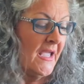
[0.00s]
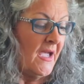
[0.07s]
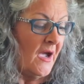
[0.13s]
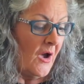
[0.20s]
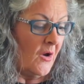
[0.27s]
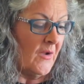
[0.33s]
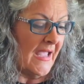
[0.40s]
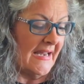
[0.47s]

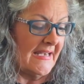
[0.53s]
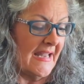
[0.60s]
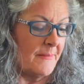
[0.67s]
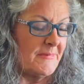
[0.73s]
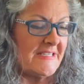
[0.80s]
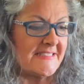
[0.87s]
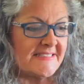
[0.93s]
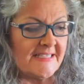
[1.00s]
Okay, let
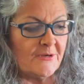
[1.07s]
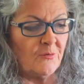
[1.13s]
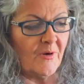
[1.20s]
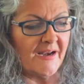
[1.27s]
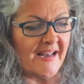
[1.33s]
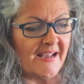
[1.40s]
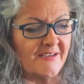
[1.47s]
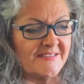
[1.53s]
me see
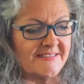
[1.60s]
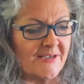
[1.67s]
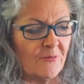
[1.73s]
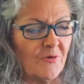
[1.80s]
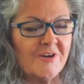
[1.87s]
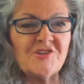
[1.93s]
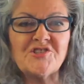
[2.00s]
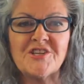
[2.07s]
what else I
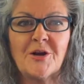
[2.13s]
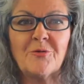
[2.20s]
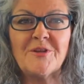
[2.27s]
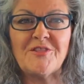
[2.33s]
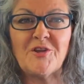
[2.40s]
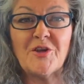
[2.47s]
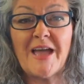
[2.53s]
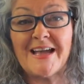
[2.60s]
want to share
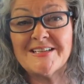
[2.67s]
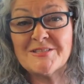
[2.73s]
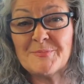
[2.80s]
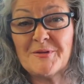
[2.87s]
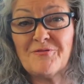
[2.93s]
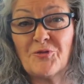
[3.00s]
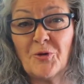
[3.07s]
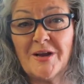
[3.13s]
with you guys
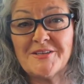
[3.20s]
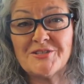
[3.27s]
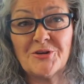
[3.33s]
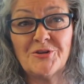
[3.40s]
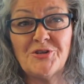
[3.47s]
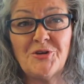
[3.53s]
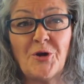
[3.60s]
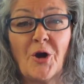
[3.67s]
before I
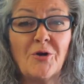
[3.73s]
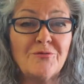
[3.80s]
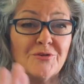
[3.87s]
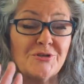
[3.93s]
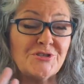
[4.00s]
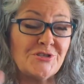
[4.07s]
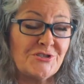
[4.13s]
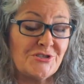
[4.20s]
turn you over
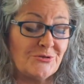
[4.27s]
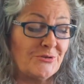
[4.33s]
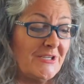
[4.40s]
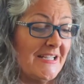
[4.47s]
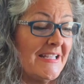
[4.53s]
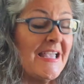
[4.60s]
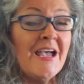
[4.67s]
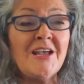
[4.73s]
to
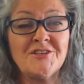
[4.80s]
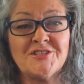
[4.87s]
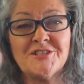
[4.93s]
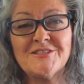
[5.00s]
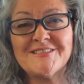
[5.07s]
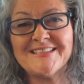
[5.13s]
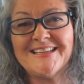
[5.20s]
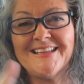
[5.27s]

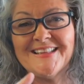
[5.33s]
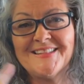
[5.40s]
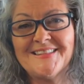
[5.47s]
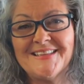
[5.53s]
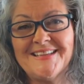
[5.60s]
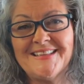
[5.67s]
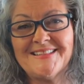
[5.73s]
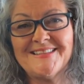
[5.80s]

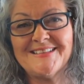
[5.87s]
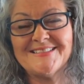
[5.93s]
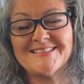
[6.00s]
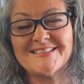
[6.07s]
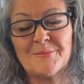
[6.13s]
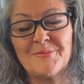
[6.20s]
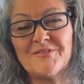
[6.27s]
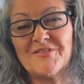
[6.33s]
seeing
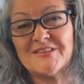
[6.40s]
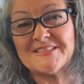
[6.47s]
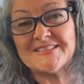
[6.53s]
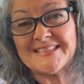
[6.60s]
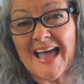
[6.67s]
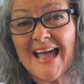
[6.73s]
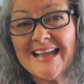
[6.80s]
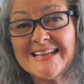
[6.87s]
some of the
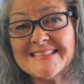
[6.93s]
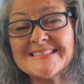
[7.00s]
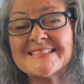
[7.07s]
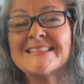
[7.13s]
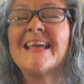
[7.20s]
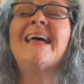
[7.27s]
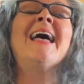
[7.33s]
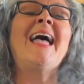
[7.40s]

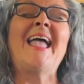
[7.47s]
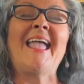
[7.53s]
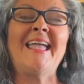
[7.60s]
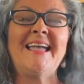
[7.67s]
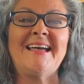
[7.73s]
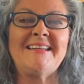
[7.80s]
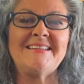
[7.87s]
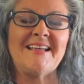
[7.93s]
sights
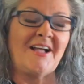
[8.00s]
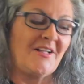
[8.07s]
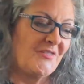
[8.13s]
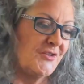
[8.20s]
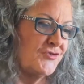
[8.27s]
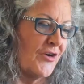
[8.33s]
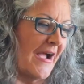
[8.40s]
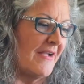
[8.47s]
and the
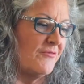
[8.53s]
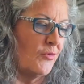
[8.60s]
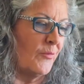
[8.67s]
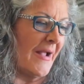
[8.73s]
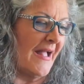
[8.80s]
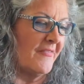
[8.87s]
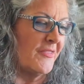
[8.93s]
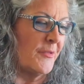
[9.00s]
drive around the